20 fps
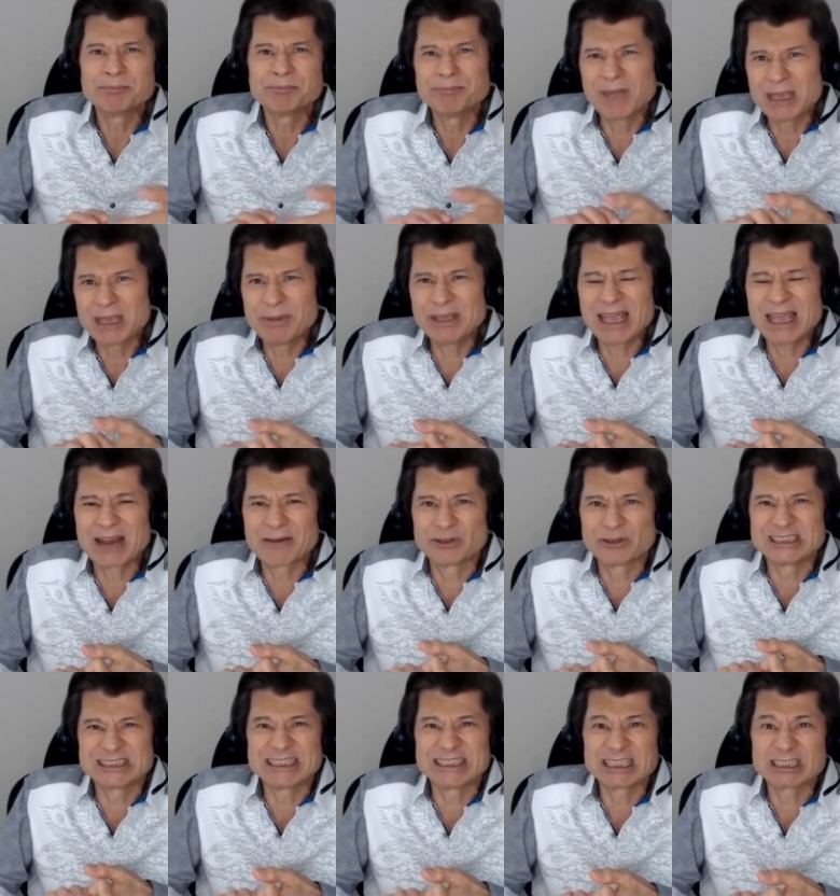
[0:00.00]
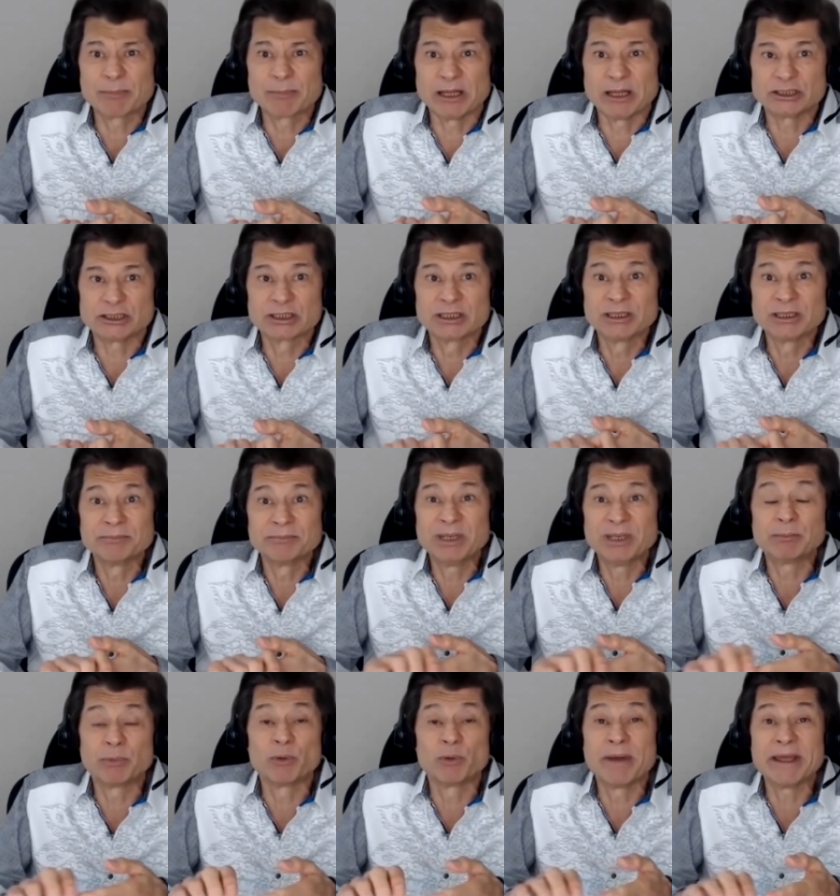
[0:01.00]
maybe every six months
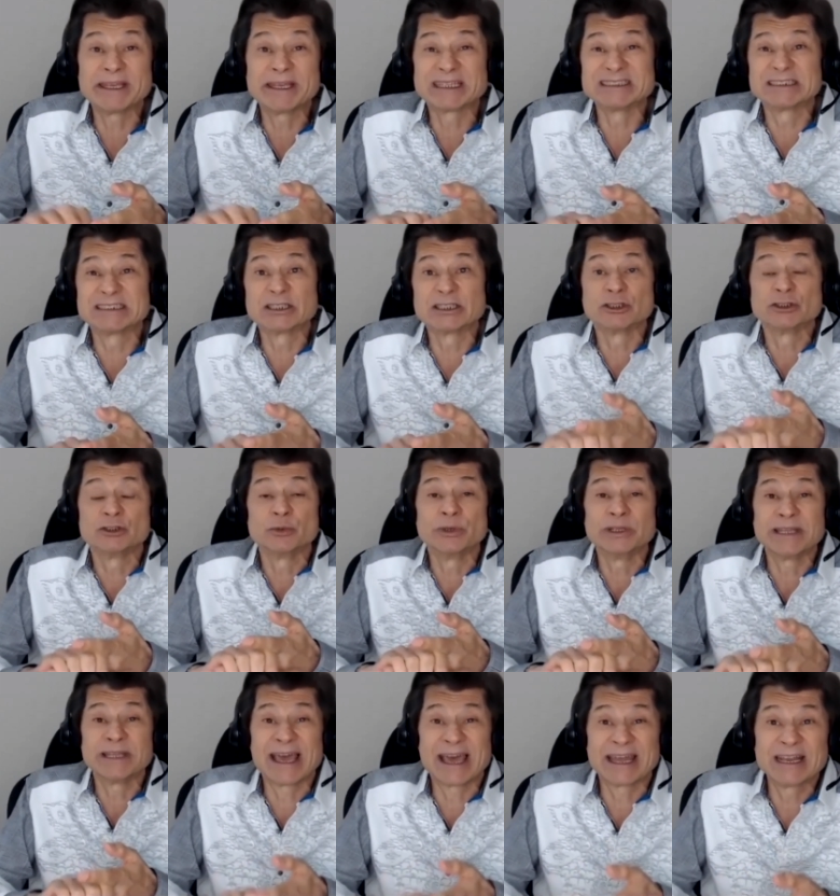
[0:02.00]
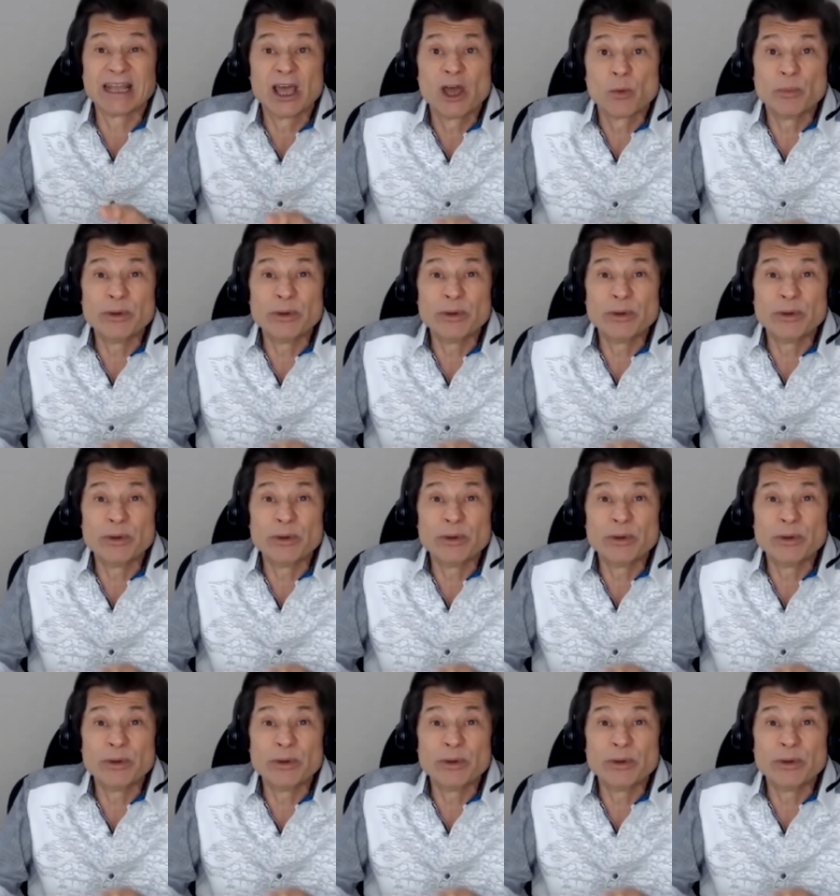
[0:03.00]
people may consider doing that.